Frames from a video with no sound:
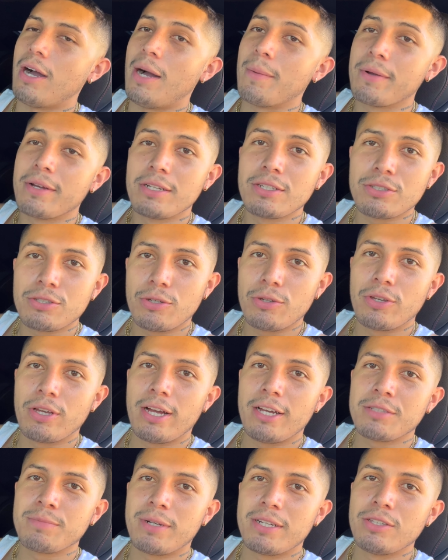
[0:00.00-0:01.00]
I'm gonna show you
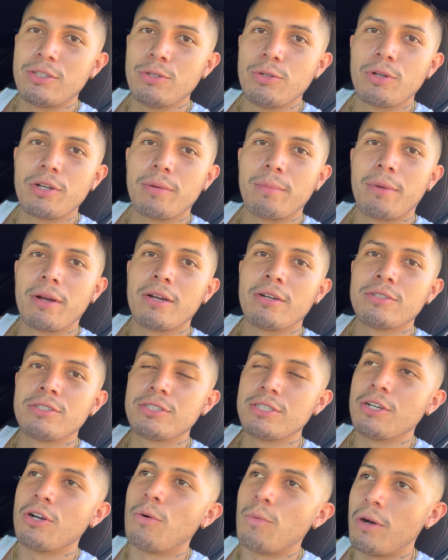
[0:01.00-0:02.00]
guys my new Camaro
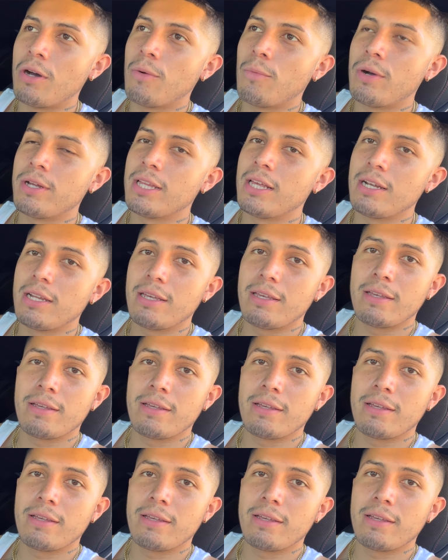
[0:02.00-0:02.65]
ZL1 1LE.